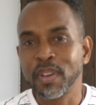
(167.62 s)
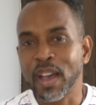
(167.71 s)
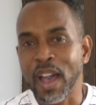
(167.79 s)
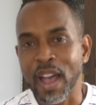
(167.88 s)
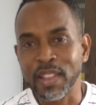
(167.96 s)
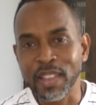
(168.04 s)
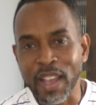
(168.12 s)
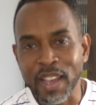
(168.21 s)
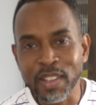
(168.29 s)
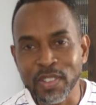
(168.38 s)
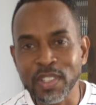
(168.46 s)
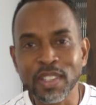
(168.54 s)
at
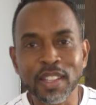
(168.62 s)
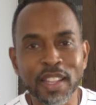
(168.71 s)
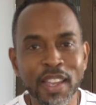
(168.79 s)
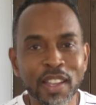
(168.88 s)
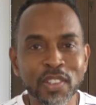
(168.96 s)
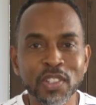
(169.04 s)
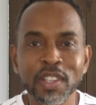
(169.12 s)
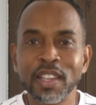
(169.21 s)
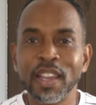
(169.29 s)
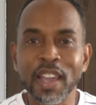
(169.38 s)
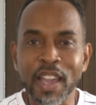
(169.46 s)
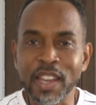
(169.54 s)
night, late,
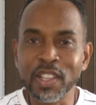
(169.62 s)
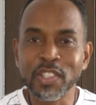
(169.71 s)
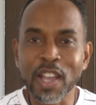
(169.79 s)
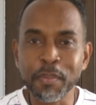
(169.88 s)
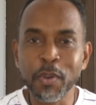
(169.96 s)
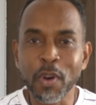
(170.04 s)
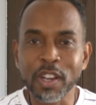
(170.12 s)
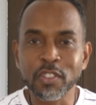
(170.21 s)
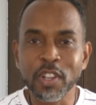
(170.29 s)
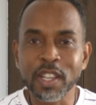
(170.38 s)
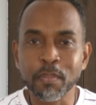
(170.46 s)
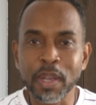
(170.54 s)
anytime you want to
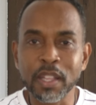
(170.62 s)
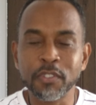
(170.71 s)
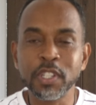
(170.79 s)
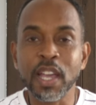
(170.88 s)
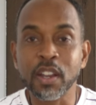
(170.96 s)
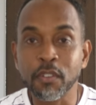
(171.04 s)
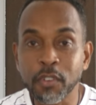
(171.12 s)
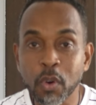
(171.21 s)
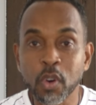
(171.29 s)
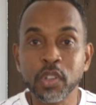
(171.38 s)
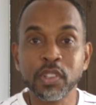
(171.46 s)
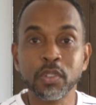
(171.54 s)
drink a bay leaf tea. And of
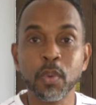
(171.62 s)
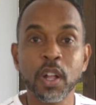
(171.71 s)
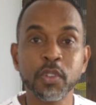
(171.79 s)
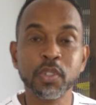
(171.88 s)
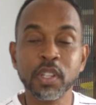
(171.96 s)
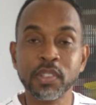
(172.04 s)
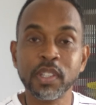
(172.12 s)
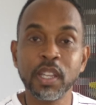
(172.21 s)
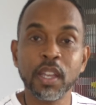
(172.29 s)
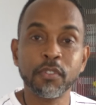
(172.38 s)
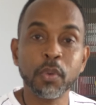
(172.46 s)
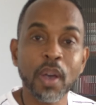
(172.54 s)
course as well to this tea,
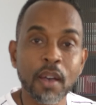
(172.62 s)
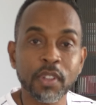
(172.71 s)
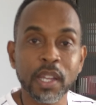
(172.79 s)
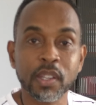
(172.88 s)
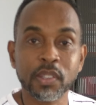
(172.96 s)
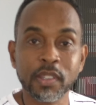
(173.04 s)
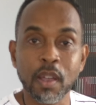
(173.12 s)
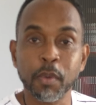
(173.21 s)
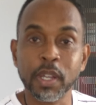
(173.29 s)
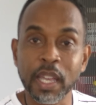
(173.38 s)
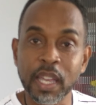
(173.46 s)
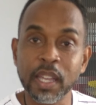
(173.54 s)
if you have like a
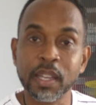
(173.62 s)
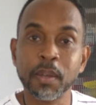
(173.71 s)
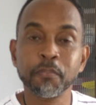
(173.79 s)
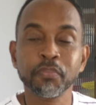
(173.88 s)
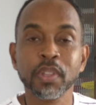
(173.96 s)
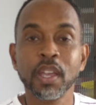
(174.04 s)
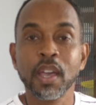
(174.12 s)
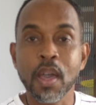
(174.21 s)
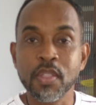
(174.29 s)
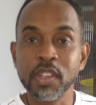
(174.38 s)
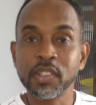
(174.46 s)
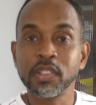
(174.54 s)
stomach ache,
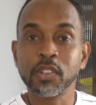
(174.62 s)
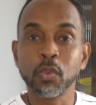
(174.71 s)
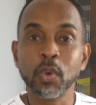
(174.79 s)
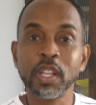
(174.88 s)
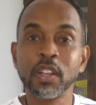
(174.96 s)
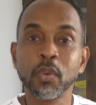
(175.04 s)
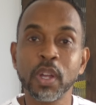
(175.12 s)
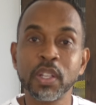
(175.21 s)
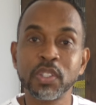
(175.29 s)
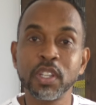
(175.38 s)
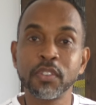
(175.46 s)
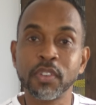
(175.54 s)
this is a really great
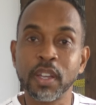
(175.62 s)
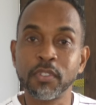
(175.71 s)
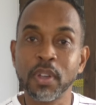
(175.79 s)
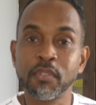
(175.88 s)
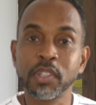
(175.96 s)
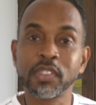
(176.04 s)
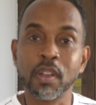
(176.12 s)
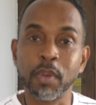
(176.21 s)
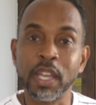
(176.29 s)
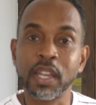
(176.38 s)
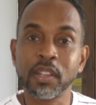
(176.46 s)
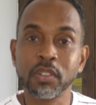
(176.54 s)
tea for if you have a stomach
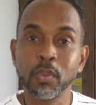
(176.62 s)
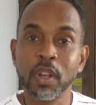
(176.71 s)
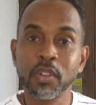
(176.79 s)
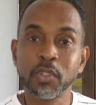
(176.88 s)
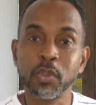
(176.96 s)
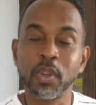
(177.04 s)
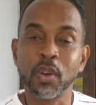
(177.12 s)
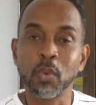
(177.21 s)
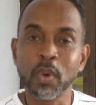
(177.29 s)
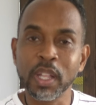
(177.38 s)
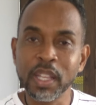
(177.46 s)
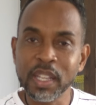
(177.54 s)
ache as well too. It
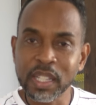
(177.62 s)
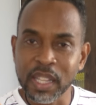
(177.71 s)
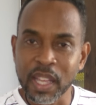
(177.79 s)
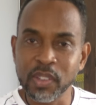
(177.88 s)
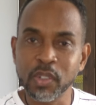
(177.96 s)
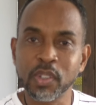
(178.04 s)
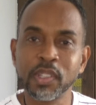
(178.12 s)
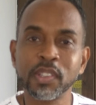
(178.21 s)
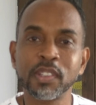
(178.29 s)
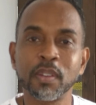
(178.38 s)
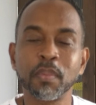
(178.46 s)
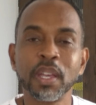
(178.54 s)
really cleanses your
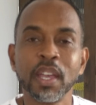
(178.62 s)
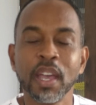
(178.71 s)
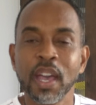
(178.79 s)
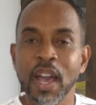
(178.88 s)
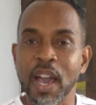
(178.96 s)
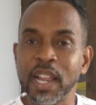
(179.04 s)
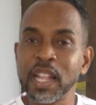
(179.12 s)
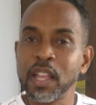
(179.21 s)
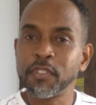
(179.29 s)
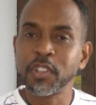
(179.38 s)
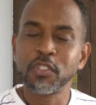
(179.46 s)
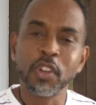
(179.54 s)
system. And I
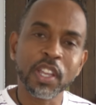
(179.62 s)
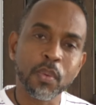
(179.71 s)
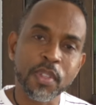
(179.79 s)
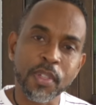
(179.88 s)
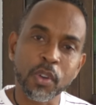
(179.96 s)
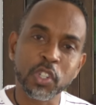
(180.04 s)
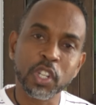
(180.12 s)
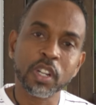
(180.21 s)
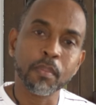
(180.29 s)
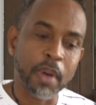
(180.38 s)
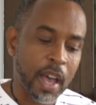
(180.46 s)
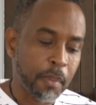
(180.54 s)
love to drink it without sugar,
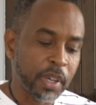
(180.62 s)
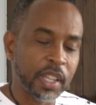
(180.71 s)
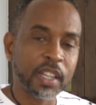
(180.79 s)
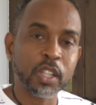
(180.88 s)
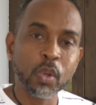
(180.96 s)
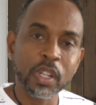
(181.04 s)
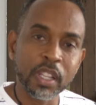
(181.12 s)
but I'm going to include a